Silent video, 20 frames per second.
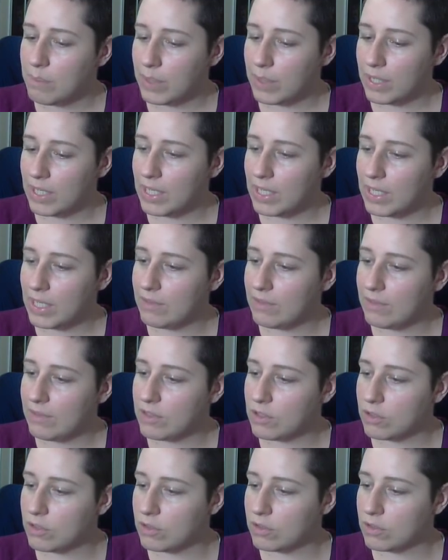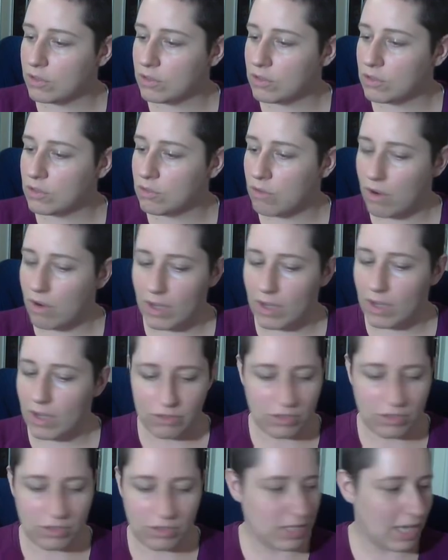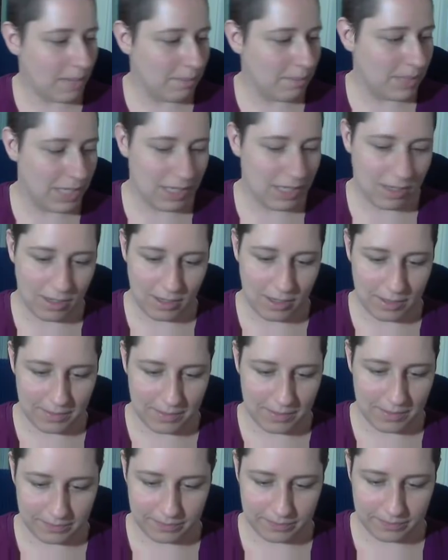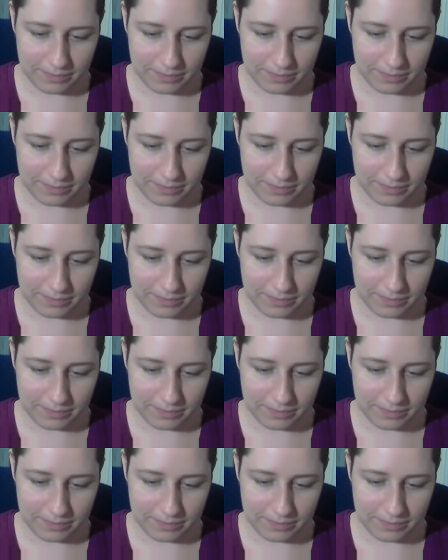But if you're drawing your stem here,